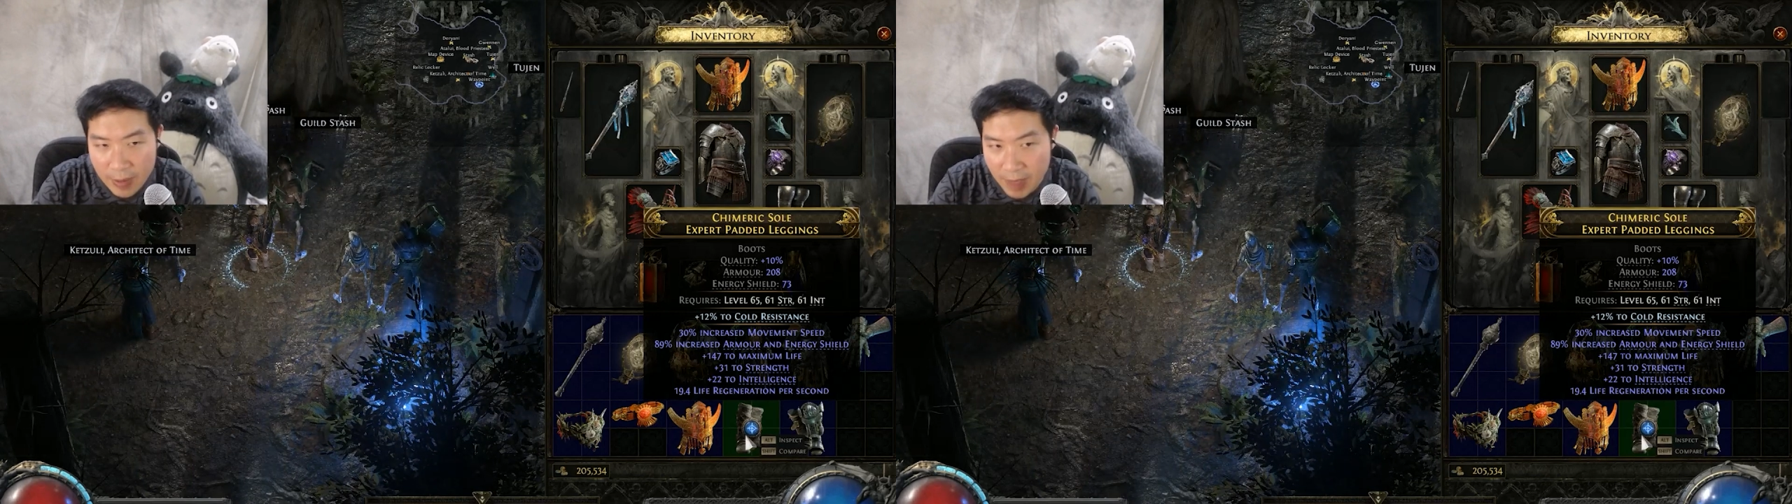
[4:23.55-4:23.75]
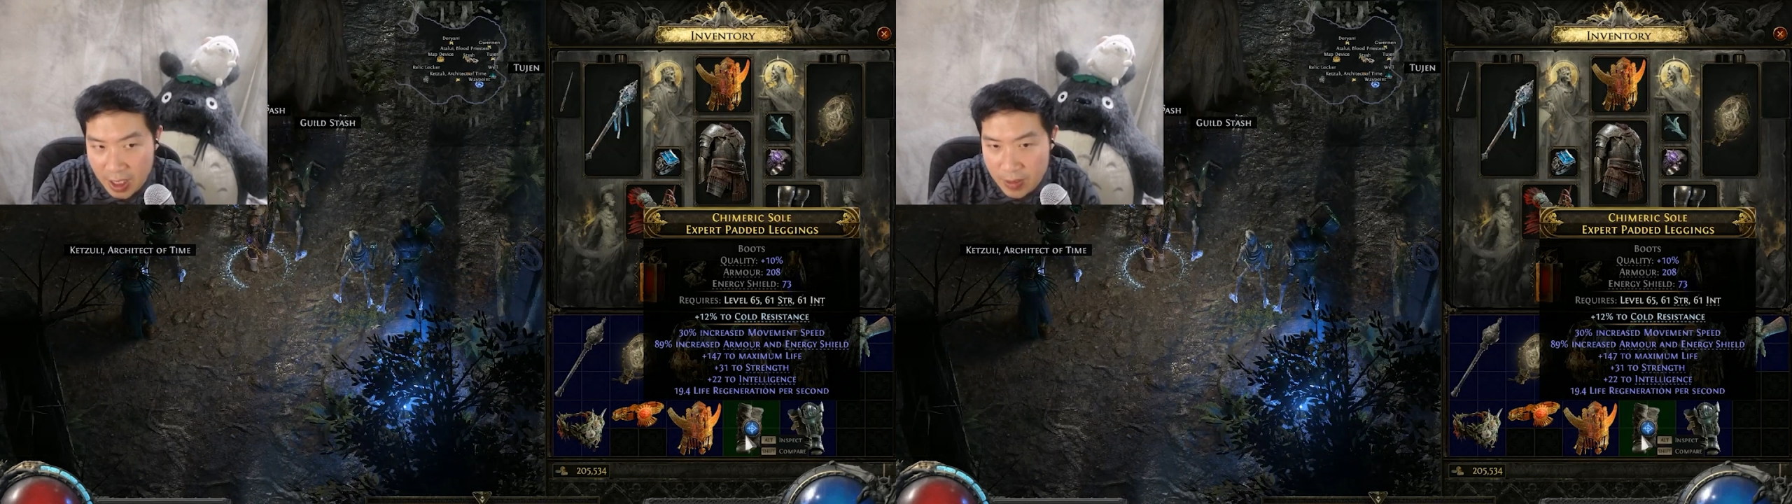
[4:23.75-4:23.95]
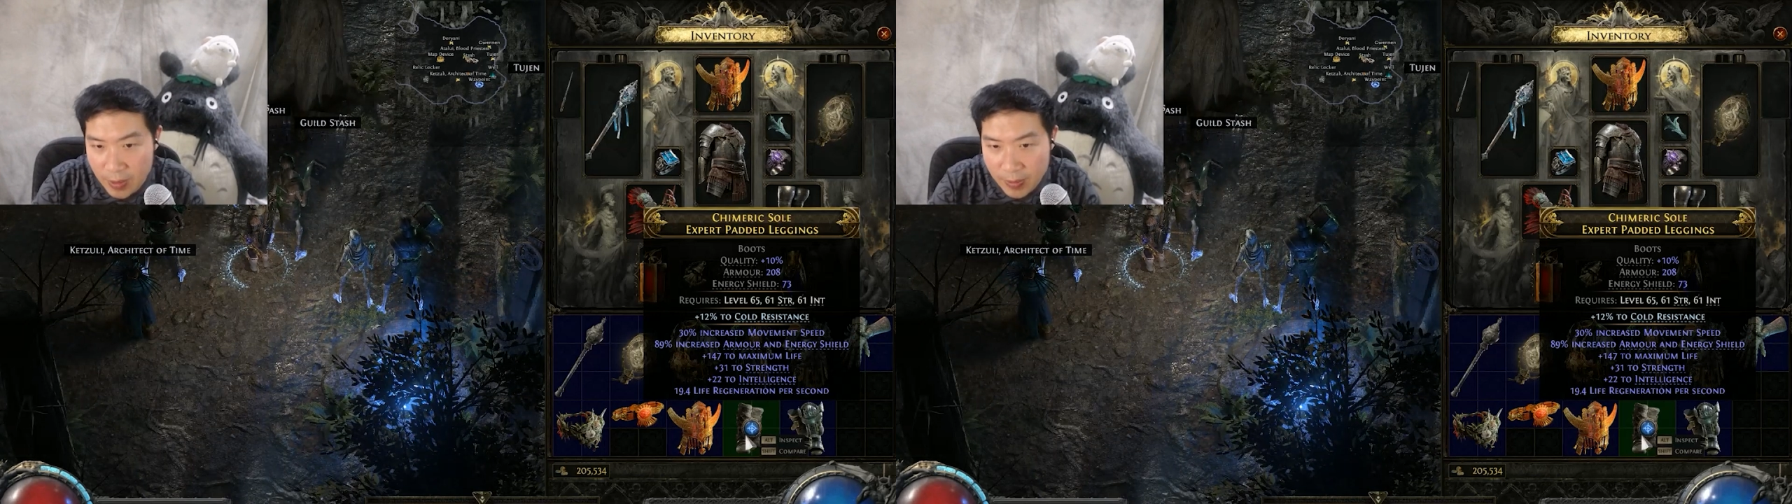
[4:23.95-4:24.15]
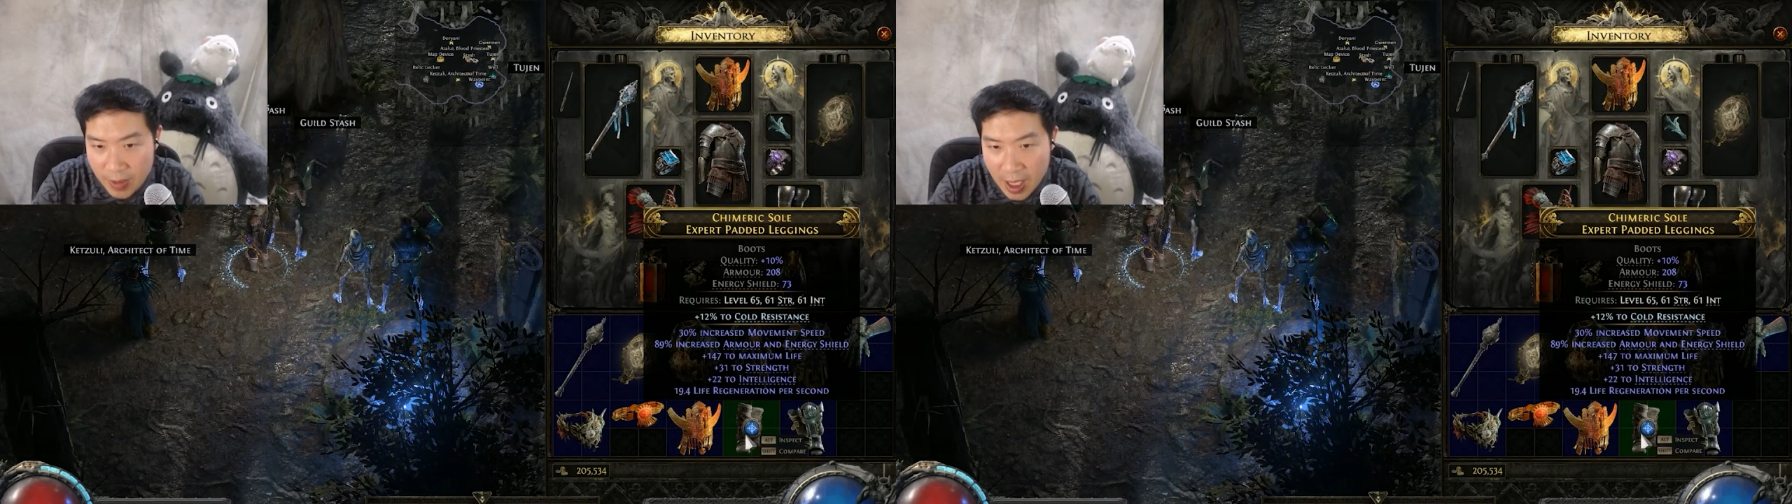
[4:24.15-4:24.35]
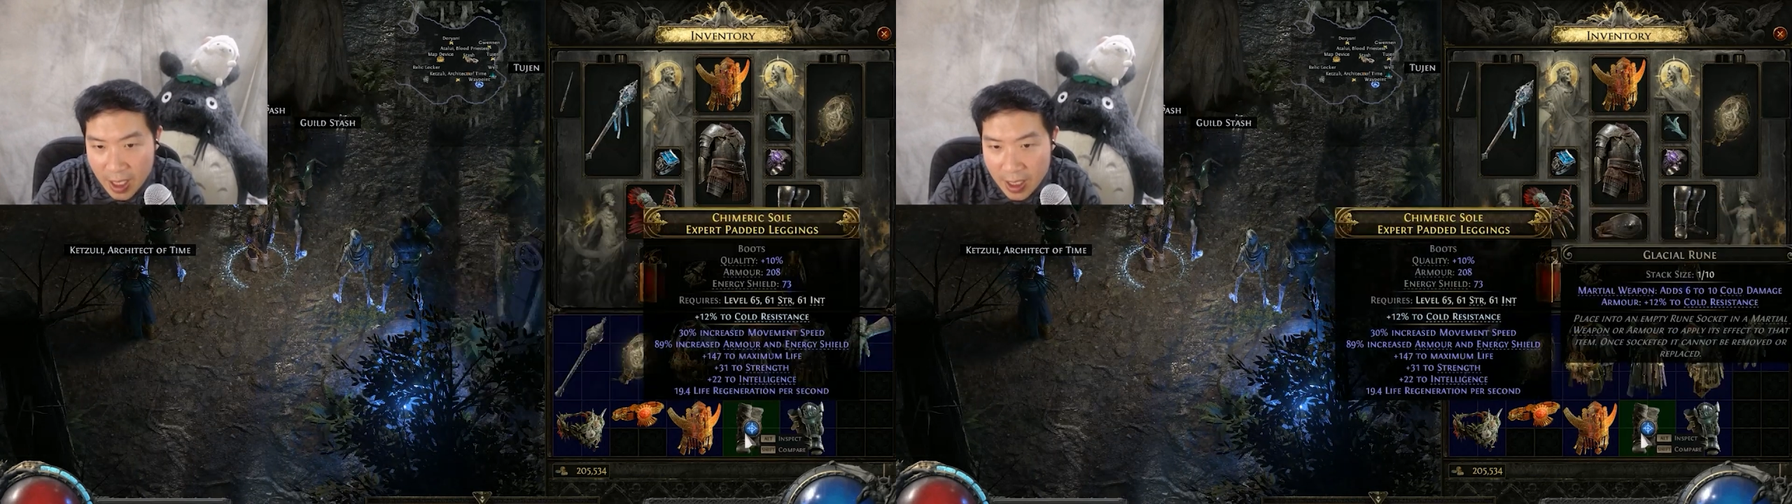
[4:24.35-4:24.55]
maximum
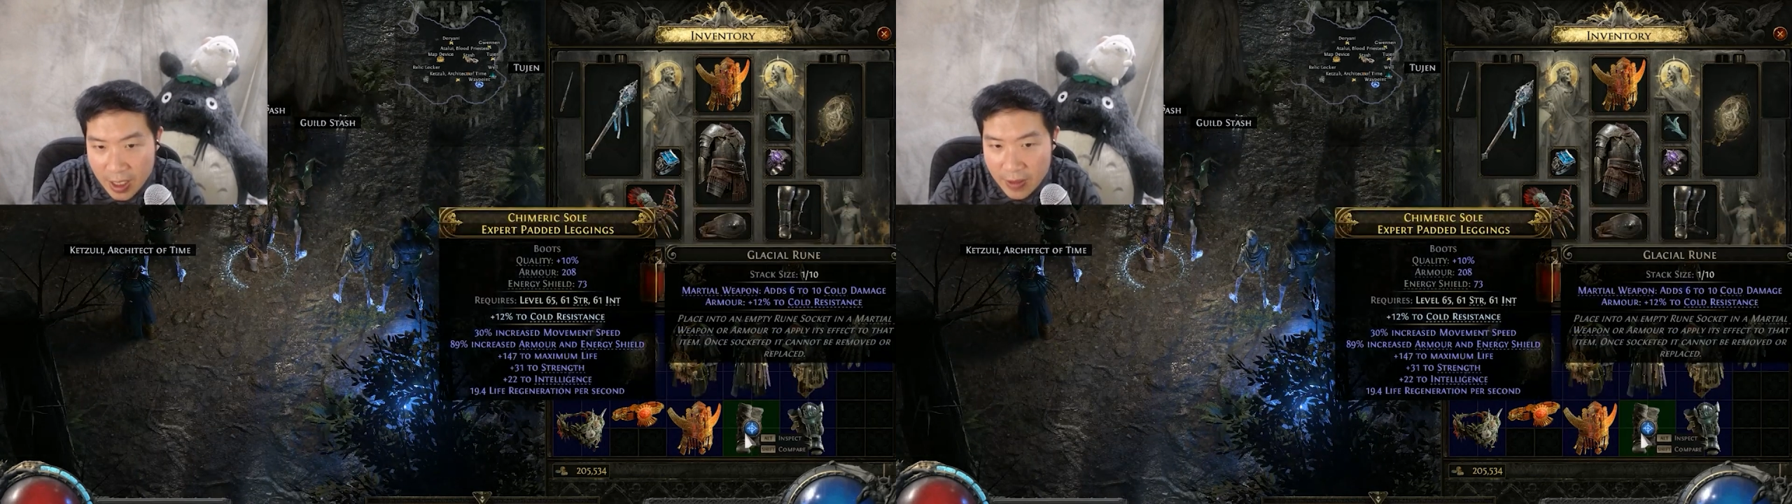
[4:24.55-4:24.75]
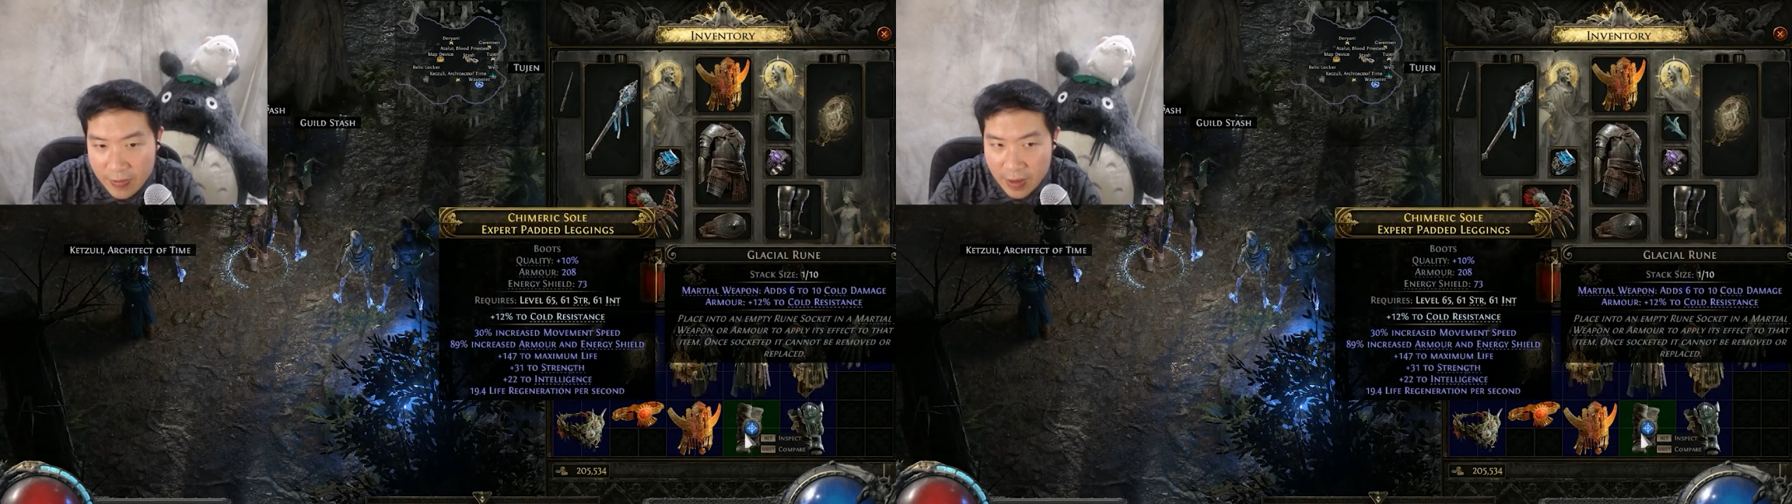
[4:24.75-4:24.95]
life,